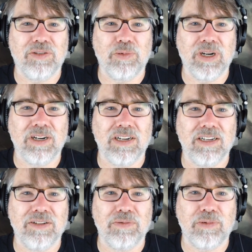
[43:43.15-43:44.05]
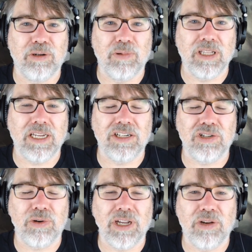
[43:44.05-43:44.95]
we're really
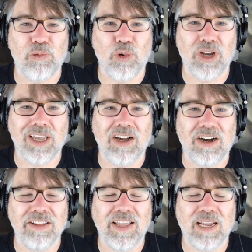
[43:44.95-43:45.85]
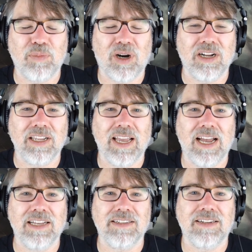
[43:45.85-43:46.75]
enjoying working on that
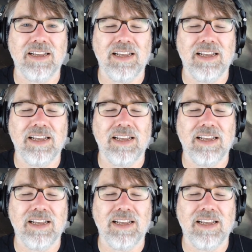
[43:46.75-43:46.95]
podcast.